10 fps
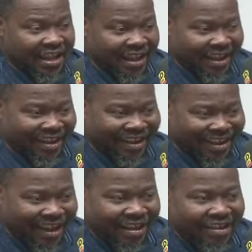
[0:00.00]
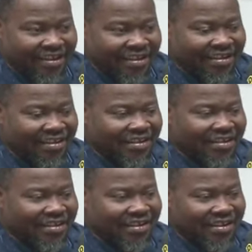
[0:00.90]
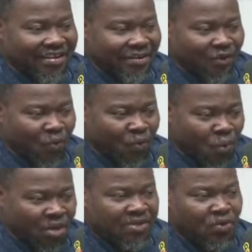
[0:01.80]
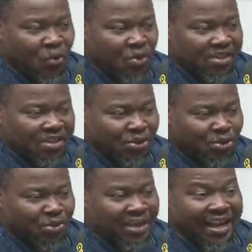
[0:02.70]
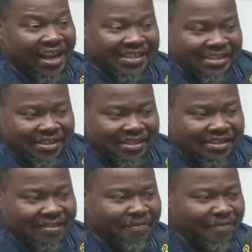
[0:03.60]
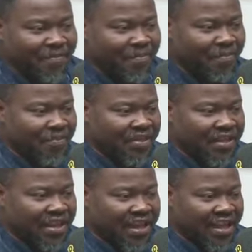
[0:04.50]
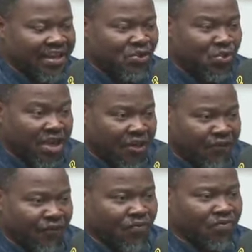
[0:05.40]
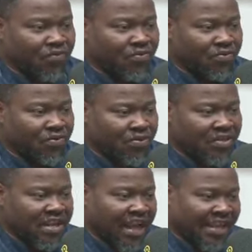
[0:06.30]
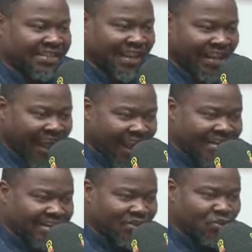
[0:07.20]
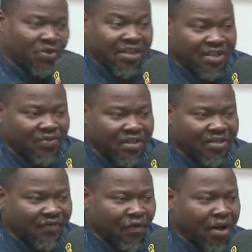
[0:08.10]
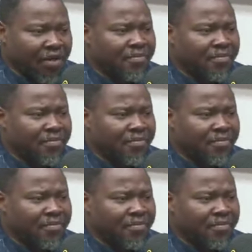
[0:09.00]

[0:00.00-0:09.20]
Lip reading: eka what goes into elections edi tuyefu as a guide into 2024.